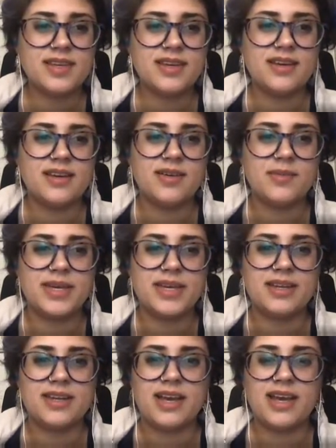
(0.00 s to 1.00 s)
Oh
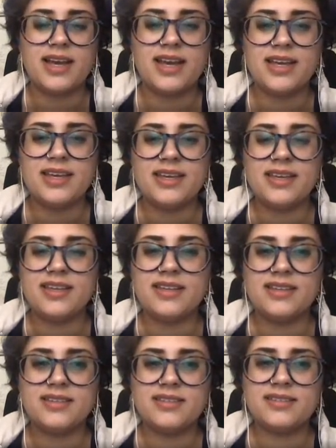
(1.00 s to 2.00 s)
man, I
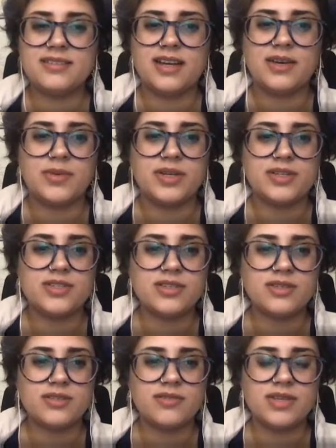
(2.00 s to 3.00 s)
wish.
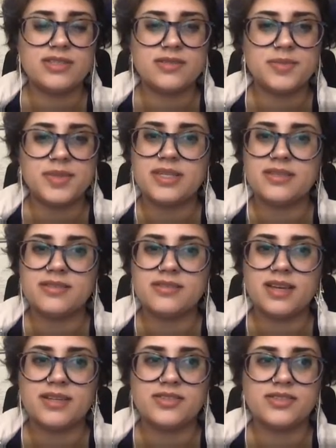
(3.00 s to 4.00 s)
Rest in
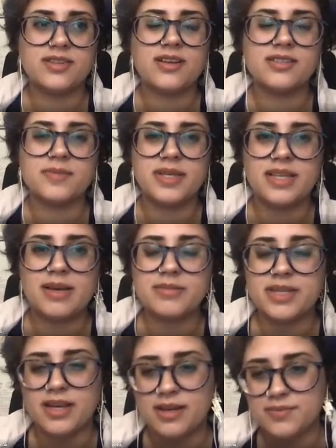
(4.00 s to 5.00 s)
peace. I just lost my
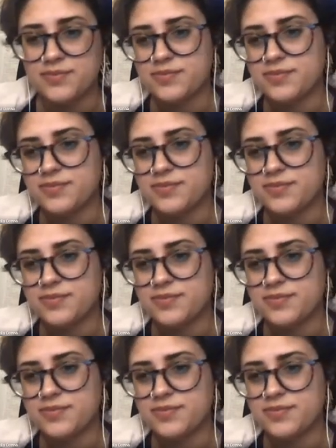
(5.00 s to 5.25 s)
laptop